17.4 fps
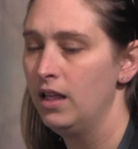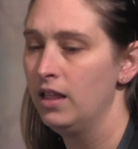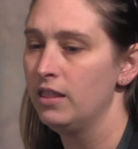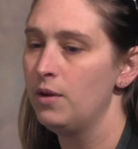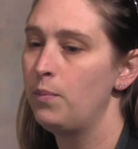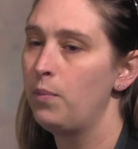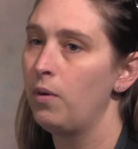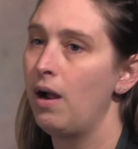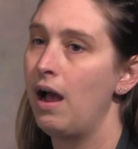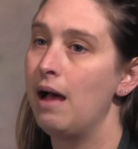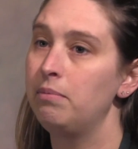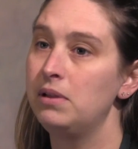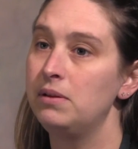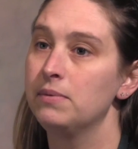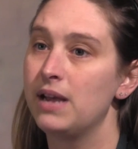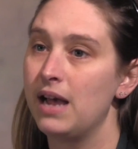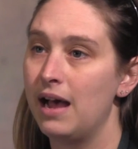The
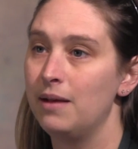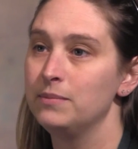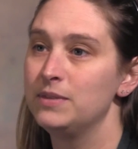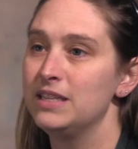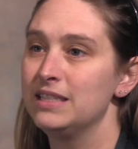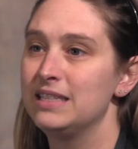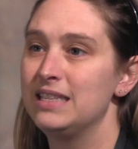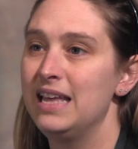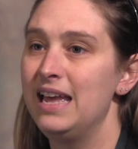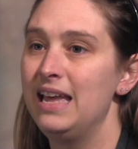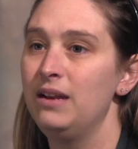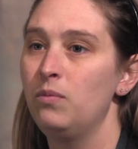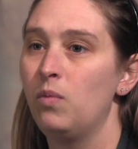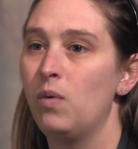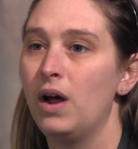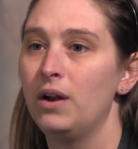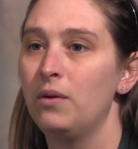problem comes is then
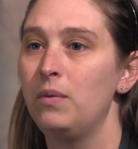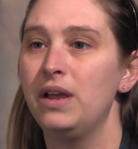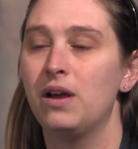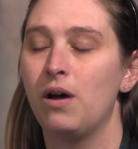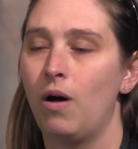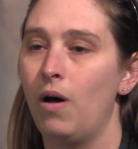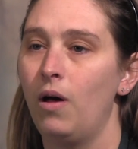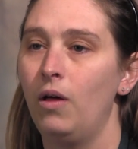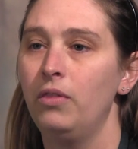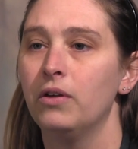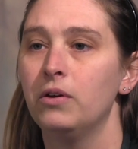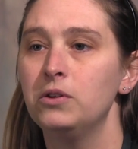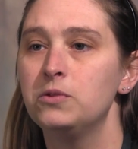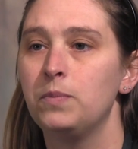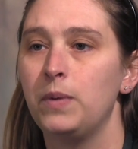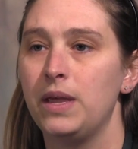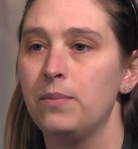what do we call
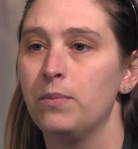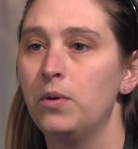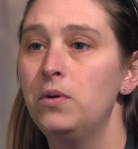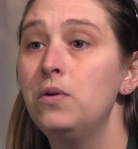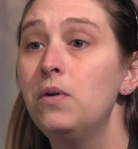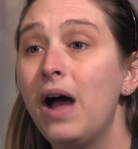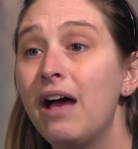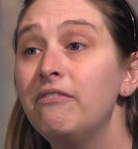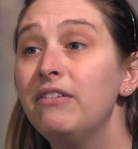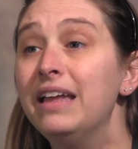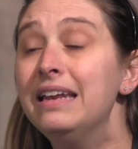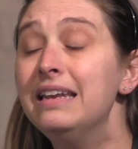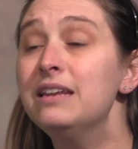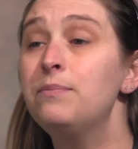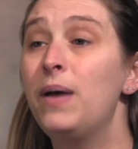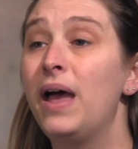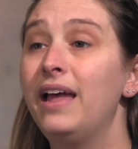those people who have
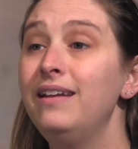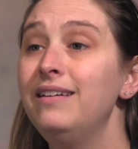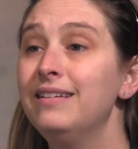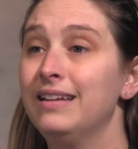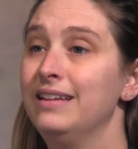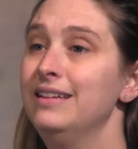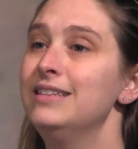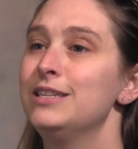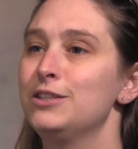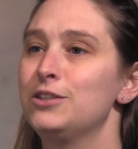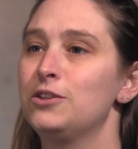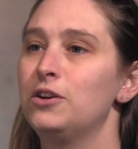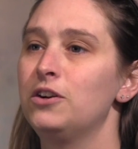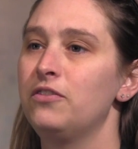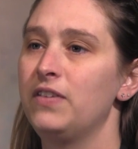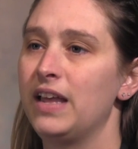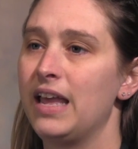independent
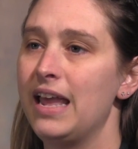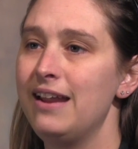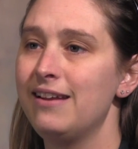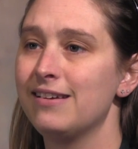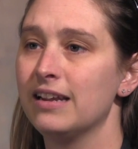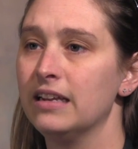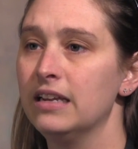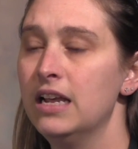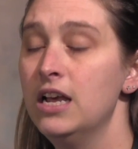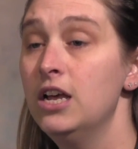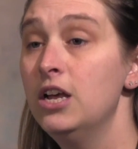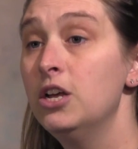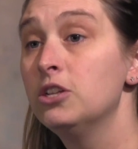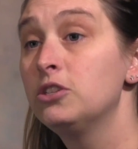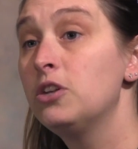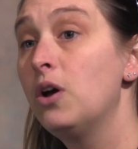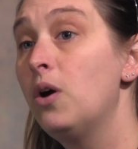certification?
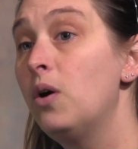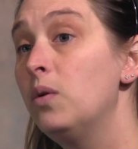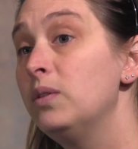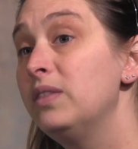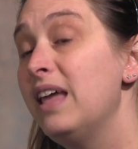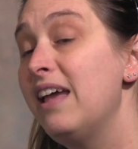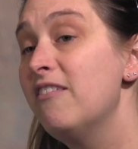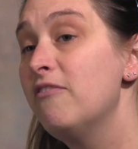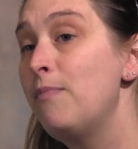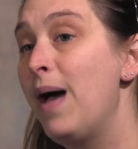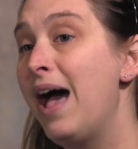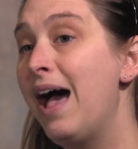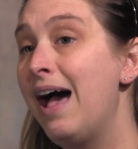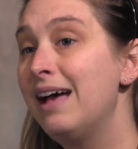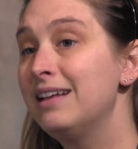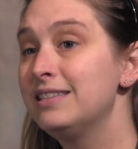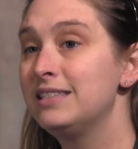So they have
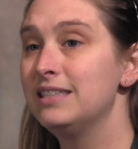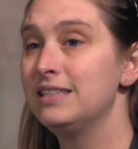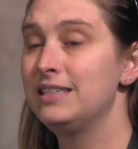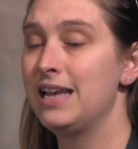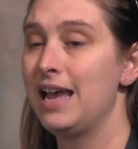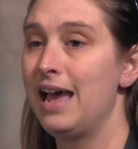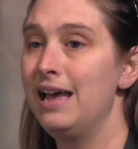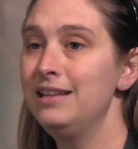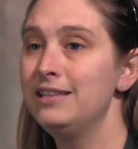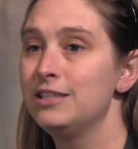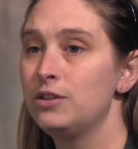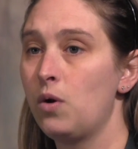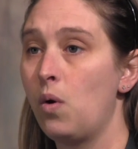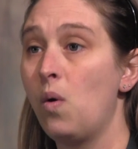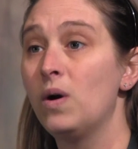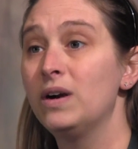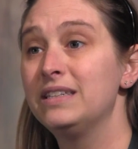passed a test
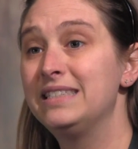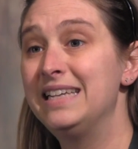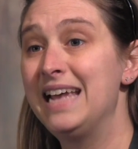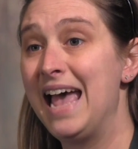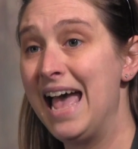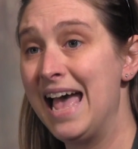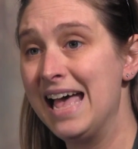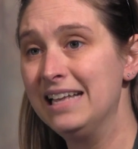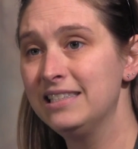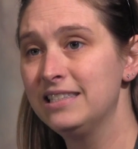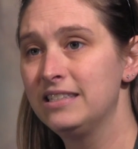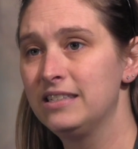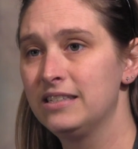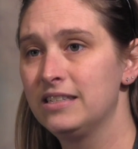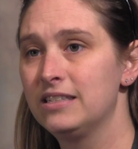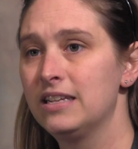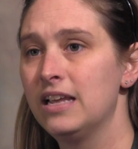or
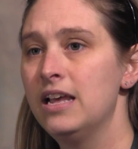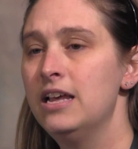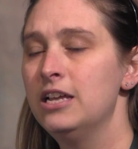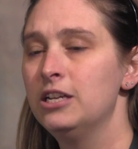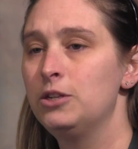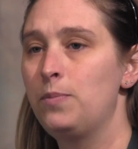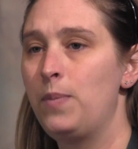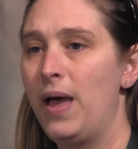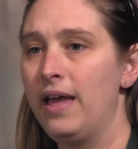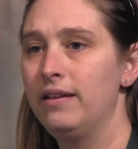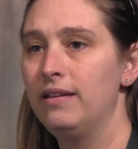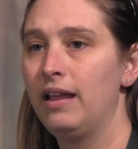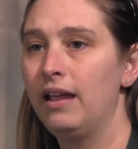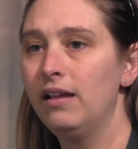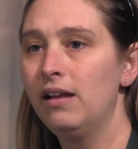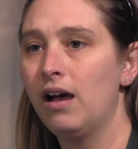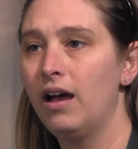tests,
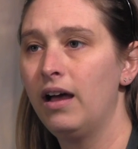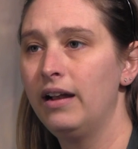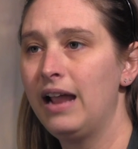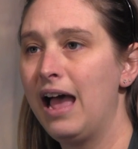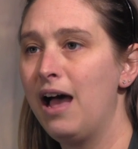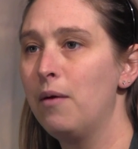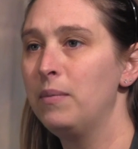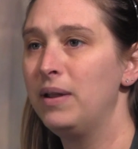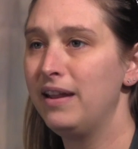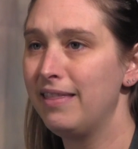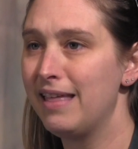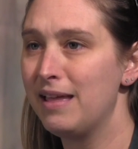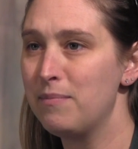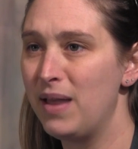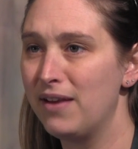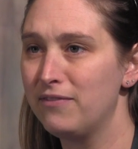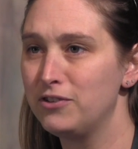depending on how many they
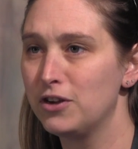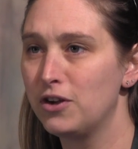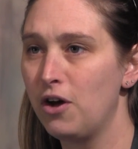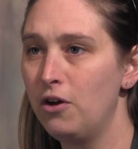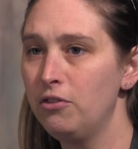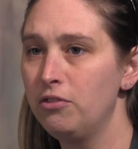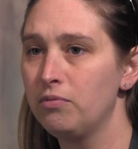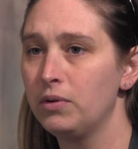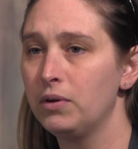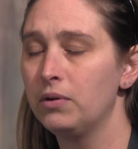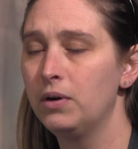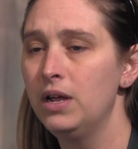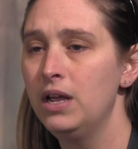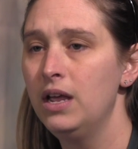may have to go through,